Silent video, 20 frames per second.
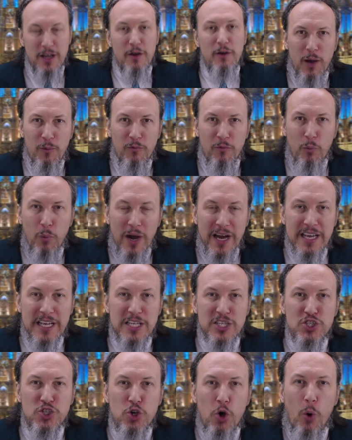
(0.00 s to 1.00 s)
of what
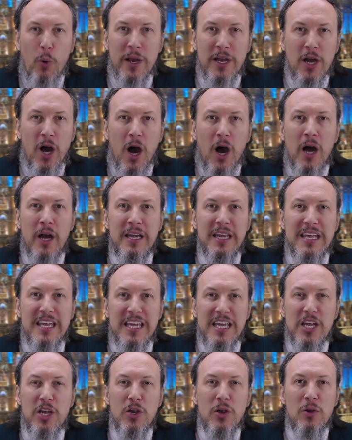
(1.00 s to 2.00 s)
is going on
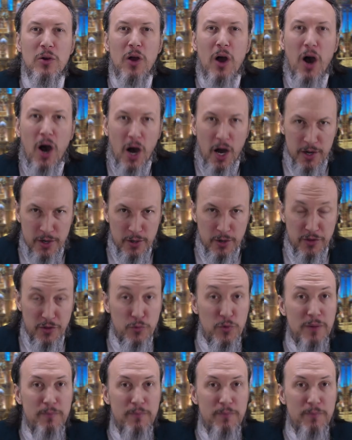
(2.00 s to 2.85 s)
here on earth.